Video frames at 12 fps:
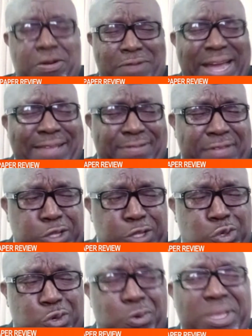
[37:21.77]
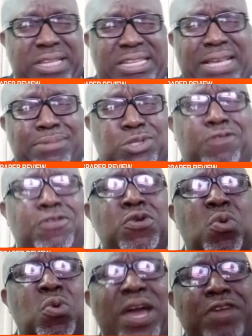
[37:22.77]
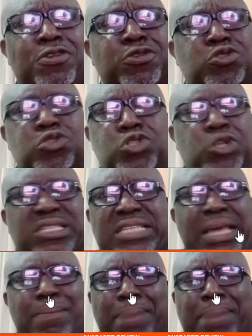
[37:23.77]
the right thing to do in terms of why don't you just stay